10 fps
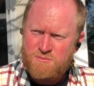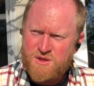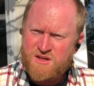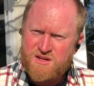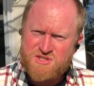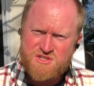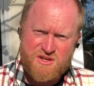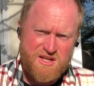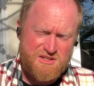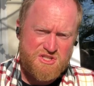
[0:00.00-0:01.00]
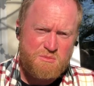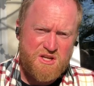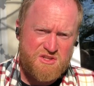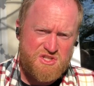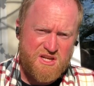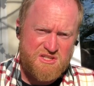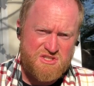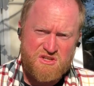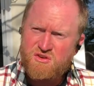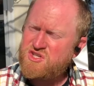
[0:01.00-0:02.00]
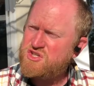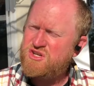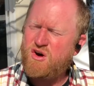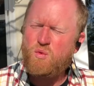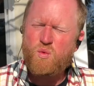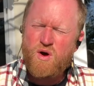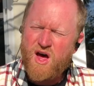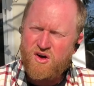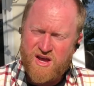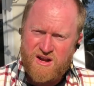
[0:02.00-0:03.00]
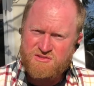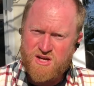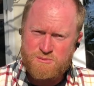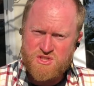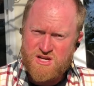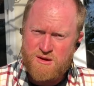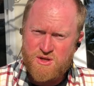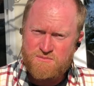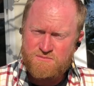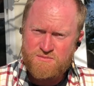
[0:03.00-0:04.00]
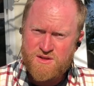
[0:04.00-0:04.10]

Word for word: because like in so many of these cases, unless you know well ahead of time it's coming,